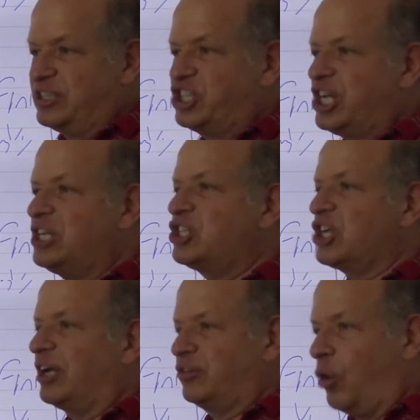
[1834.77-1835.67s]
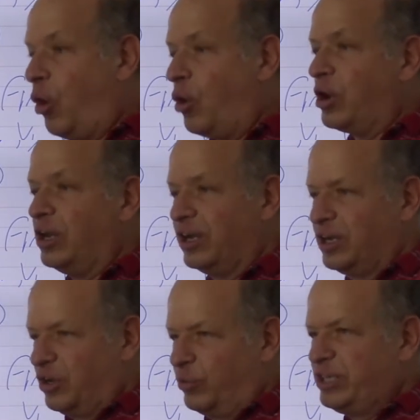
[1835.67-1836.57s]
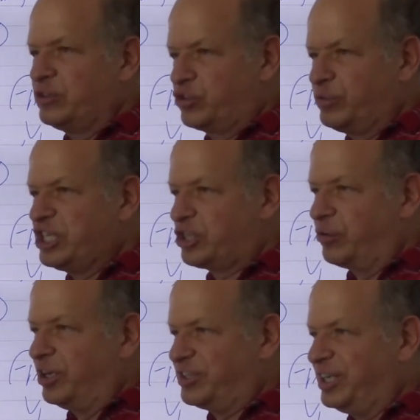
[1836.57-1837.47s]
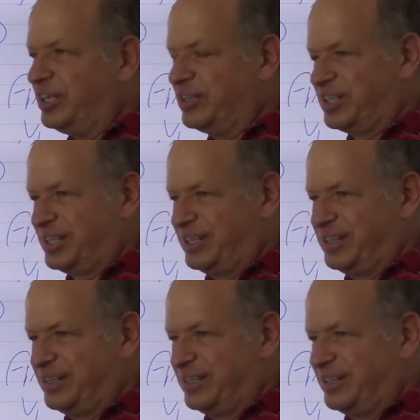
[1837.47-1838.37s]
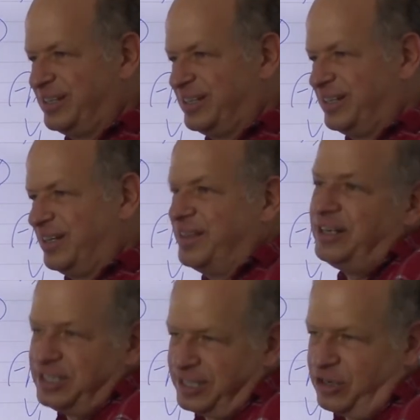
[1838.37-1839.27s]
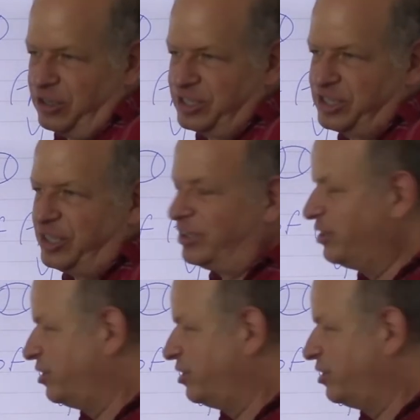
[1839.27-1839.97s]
change at all when you switch crossings, then it's a constant.